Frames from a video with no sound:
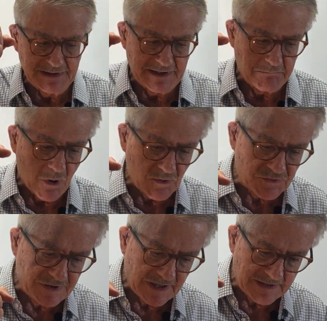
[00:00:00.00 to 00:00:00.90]
the
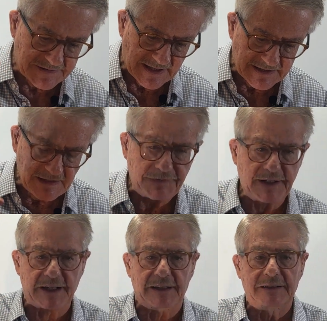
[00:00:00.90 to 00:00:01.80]
most
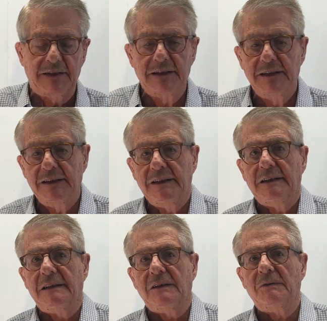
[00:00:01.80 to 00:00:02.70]
significant,
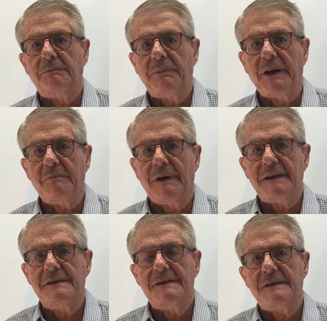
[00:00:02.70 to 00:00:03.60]
pretty
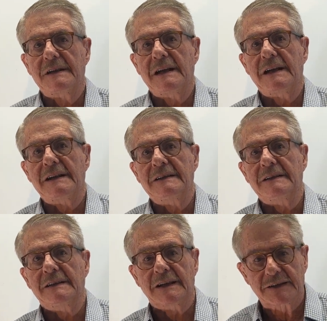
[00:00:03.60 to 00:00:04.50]
much,
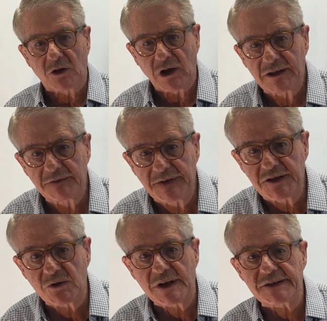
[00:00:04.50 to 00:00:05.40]
in the connective
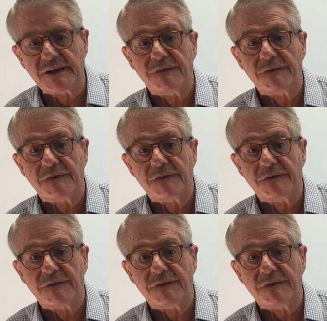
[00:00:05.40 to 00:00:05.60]
tissue is the